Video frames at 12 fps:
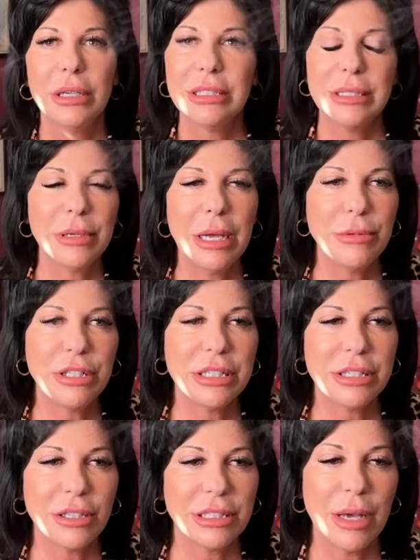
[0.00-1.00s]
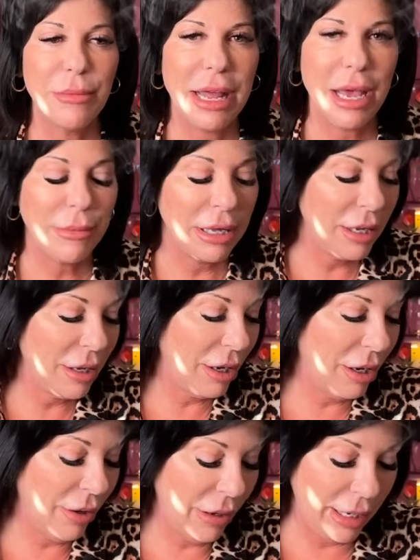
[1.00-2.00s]
sometimes it just starts coming at me.
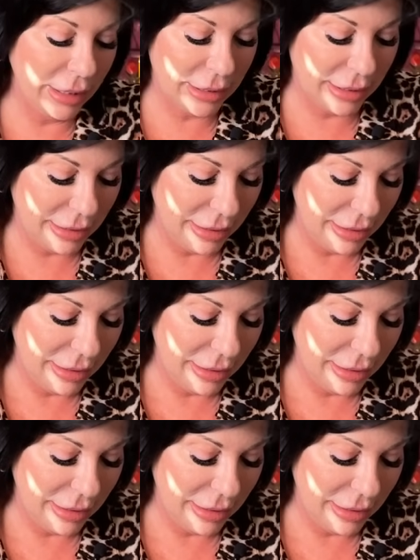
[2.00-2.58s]
All right.